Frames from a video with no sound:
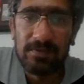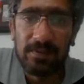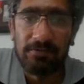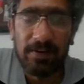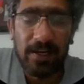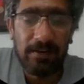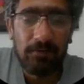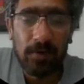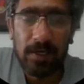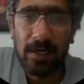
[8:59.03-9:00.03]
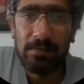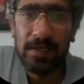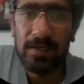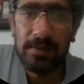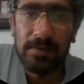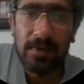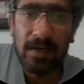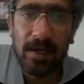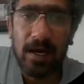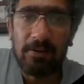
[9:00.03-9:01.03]
the 5 would come in
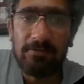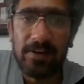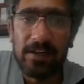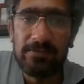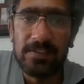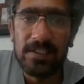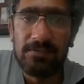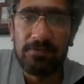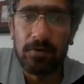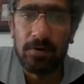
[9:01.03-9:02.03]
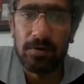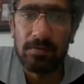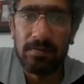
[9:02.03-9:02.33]
R5C4